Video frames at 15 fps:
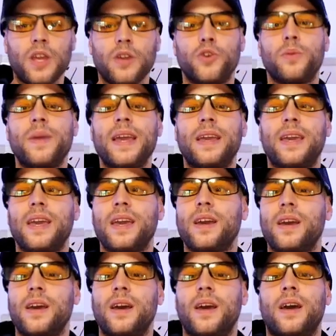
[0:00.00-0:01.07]
You're
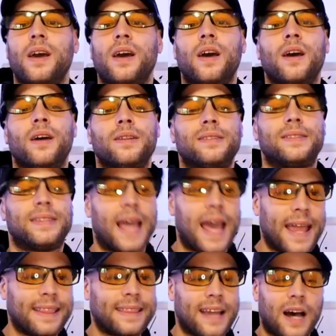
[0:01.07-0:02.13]
making
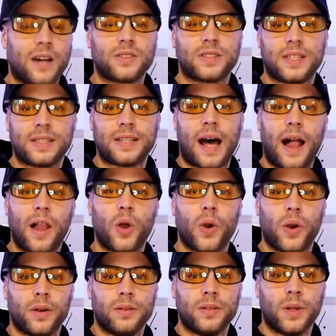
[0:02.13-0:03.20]

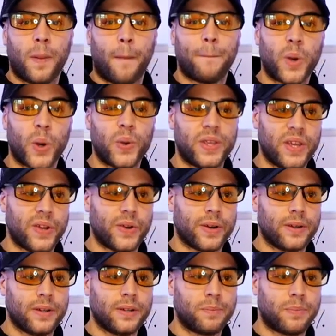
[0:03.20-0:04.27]
$10,000 per
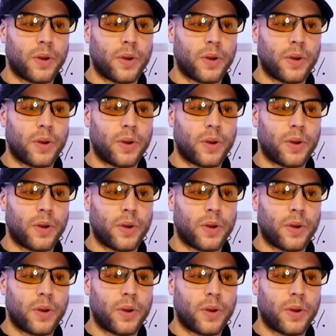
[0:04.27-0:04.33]
year